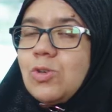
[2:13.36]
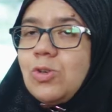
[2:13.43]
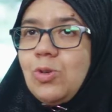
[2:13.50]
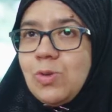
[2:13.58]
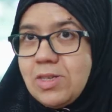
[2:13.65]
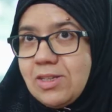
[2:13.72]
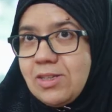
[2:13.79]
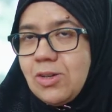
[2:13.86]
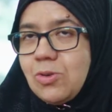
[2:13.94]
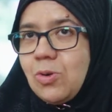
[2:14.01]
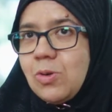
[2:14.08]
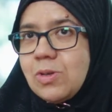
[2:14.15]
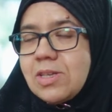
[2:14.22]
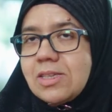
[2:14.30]
to using the
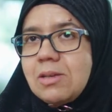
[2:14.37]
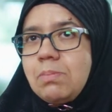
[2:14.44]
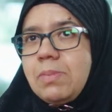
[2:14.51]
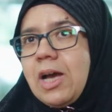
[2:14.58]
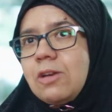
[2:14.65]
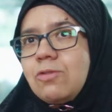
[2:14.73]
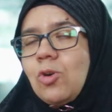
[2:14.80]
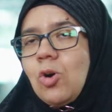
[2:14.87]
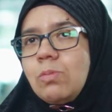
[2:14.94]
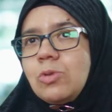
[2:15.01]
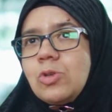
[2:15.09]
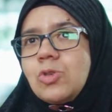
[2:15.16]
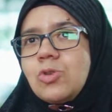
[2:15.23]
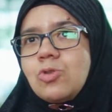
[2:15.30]
course as a platform
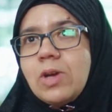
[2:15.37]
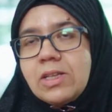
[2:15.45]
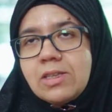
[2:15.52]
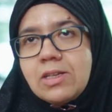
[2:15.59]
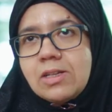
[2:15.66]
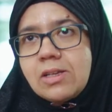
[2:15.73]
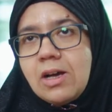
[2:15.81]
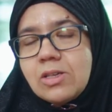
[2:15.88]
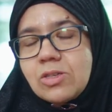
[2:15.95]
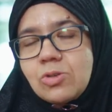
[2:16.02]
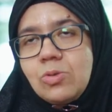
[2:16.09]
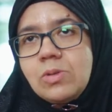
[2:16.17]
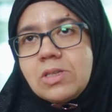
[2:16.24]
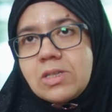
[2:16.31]
to strengthen our
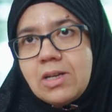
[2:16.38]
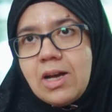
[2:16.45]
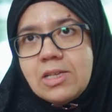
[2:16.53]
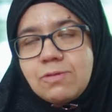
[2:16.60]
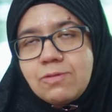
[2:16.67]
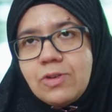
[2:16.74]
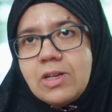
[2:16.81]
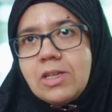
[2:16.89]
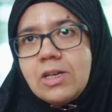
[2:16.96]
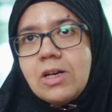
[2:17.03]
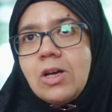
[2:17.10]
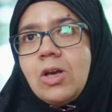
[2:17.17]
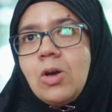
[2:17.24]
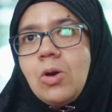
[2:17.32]
school's ties
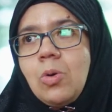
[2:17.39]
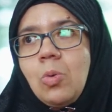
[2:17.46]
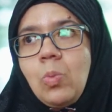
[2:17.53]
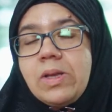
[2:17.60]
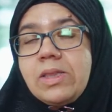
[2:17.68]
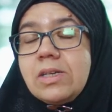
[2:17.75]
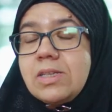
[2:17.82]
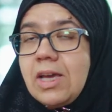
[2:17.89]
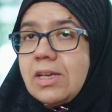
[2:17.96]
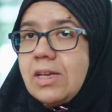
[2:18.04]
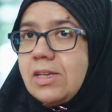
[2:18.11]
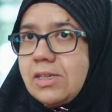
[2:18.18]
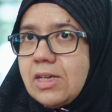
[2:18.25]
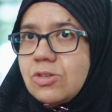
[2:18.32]
further with the tech
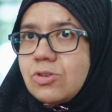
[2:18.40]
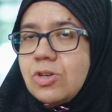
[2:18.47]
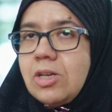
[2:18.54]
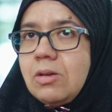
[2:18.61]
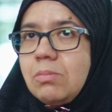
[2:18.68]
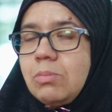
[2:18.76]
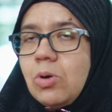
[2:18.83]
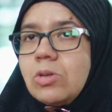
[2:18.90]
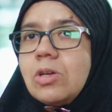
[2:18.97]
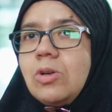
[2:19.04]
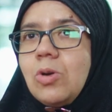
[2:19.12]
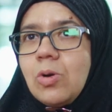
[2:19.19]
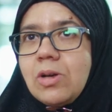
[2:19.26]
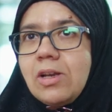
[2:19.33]
industry, both
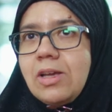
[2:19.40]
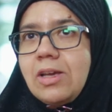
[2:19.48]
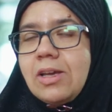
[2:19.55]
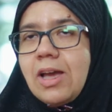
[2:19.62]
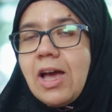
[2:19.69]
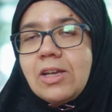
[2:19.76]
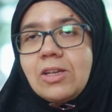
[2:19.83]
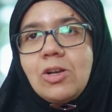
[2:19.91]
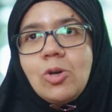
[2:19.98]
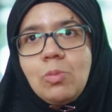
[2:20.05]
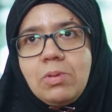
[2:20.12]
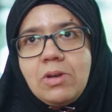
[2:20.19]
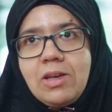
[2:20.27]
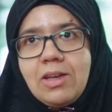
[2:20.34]
locally and
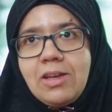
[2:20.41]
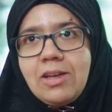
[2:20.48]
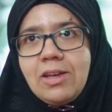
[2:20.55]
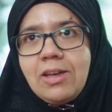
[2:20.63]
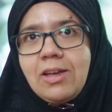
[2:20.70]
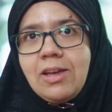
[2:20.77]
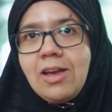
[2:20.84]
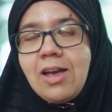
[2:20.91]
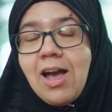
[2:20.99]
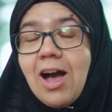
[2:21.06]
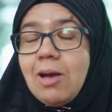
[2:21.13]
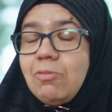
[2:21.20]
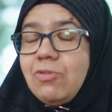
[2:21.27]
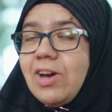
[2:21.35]
globally.
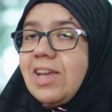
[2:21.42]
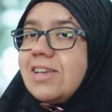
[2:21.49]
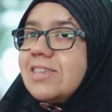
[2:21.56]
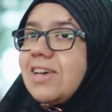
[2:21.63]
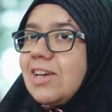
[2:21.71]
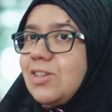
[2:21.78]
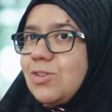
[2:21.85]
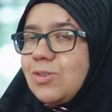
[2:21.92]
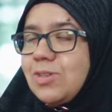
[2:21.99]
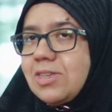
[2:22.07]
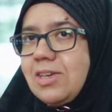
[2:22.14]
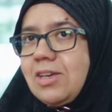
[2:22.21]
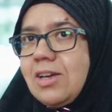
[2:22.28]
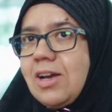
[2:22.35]
I'm very excited to
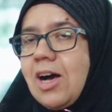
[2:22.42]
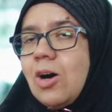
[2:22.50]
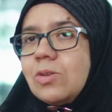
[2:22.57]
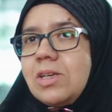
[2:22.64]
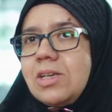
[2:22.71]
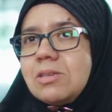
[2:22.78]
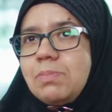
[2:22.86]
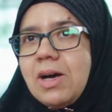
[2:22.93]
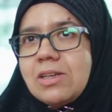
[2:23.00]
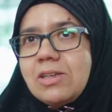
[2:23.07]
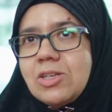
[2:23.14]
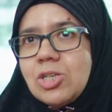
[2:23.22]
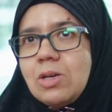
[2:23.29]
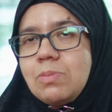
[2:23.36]
see how these
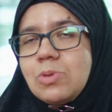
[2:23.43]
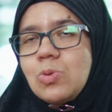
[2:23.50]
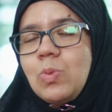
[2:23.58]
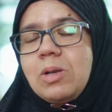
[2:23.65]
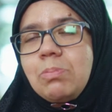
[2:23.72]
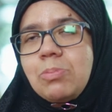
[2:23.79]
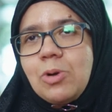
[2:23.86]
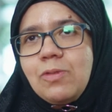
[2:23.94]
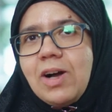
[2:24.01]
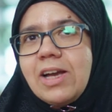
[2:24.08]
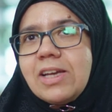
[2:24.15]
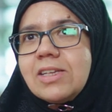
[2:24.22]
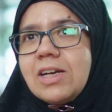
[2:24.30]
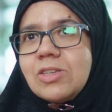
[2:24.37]
partnerships will
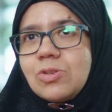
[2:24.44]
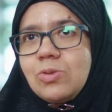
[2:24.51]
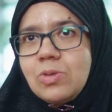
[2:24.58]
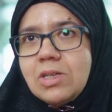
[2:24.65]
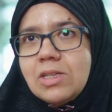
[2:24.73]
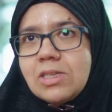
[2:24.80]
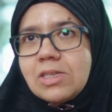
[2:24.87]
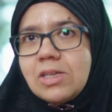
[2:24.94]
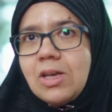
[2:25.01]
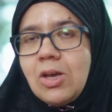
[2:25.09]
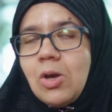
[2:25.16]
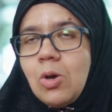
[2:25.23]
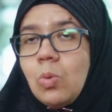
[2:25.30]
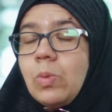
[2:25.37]
provide our students
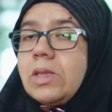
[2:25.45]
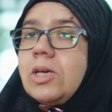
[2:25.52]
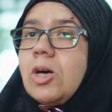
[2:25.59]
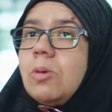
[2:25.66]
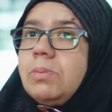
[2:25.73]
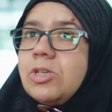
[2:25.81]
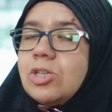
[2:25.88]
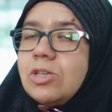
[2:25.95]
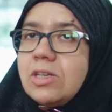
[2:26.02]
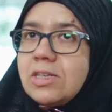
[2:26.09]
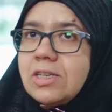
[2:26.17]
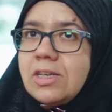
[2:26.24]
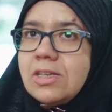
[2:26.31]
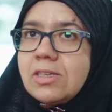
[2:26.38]
with the
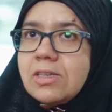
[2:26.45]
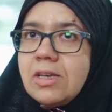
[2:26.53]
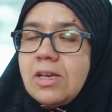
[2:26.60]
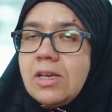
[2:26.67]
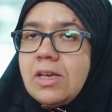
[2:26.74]
opportunities,